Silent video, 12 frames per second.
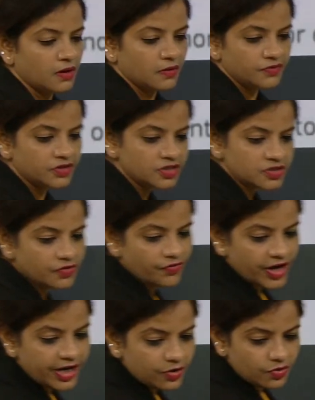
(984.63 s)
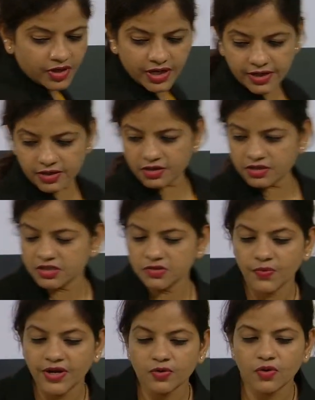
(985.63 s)
This is a way to write. This is
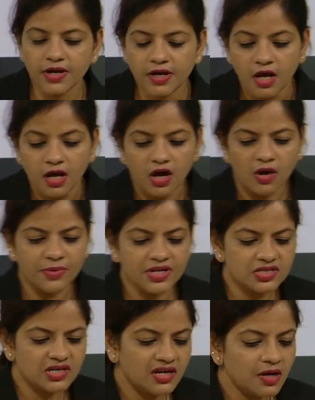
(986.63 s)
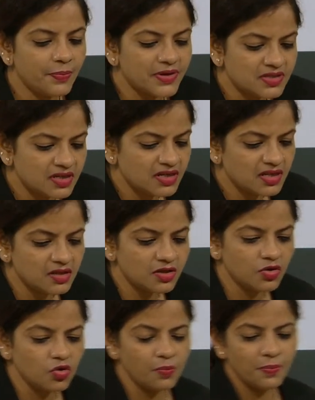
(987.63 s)
way to write. How many children are present in the group?